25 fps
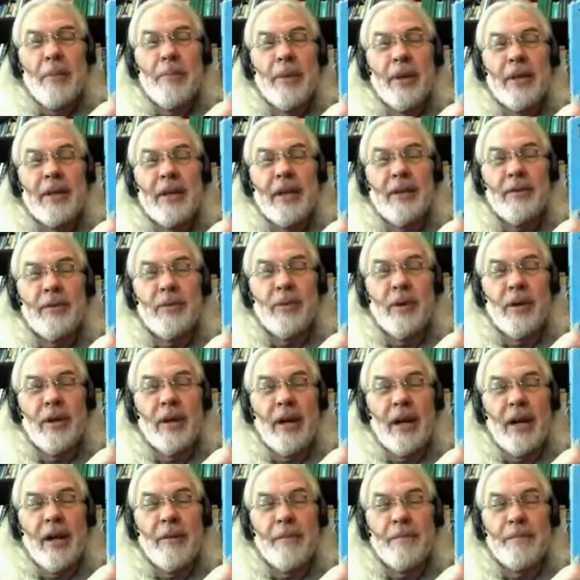But these
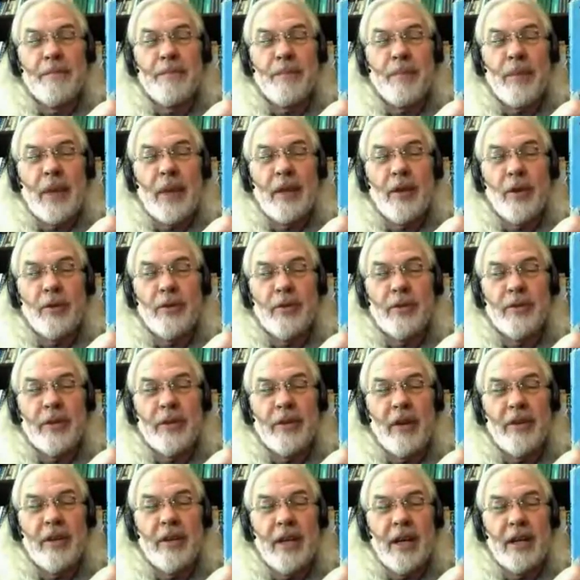were Those
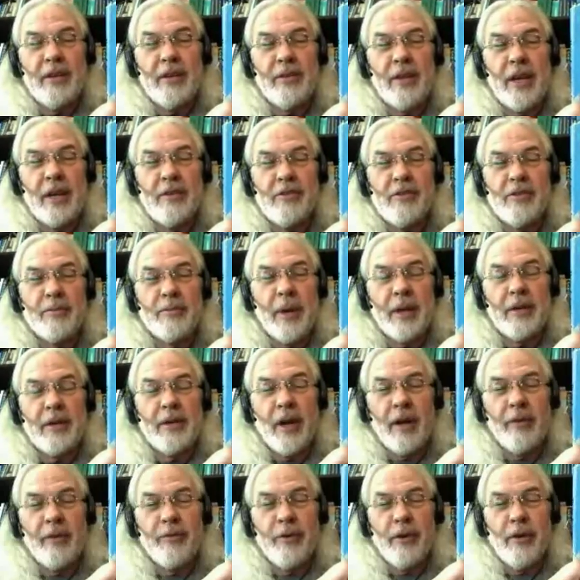Astounding Ice Ages by
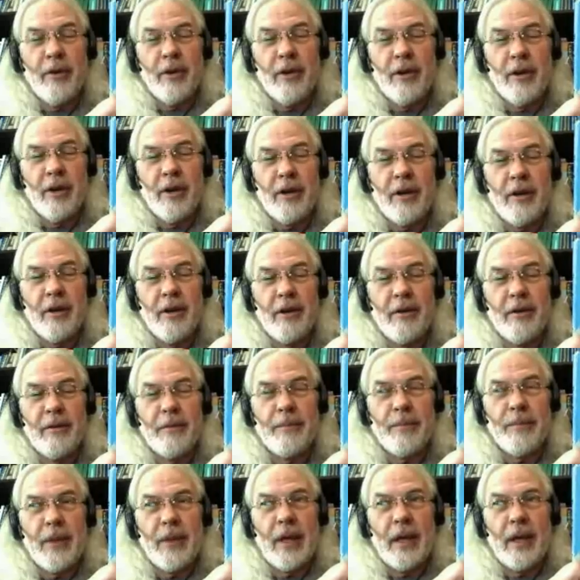Dolph Earl Hooker.